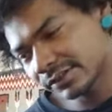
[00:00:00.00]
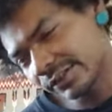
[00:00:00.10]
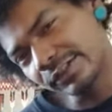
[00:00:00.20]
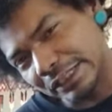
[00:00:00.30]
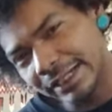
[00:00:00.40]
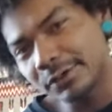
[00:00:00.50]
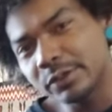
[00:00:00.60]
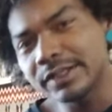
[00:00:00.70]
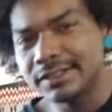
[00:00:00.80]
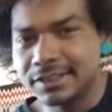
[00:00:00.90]
And it
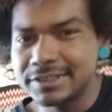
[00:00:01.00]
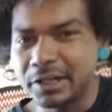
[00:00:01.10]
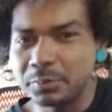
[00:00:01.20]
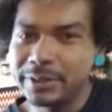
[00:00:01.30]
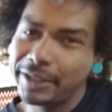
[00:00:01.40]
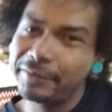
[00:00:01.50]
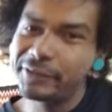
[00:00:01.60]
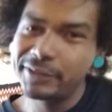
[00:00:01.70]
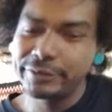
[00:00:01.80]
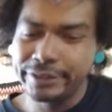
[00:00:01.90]
really does help me
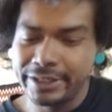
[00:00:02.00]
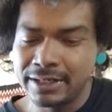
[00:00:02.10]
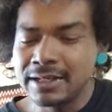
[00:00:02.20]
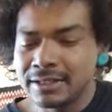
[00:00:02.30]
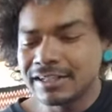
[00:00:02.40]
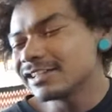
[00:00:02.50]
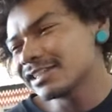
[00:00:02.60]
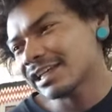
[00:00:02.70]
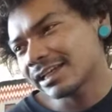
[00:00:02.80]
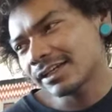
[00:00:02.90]
having her do that. It's
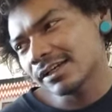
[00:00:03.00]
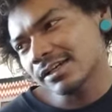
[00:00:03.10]
like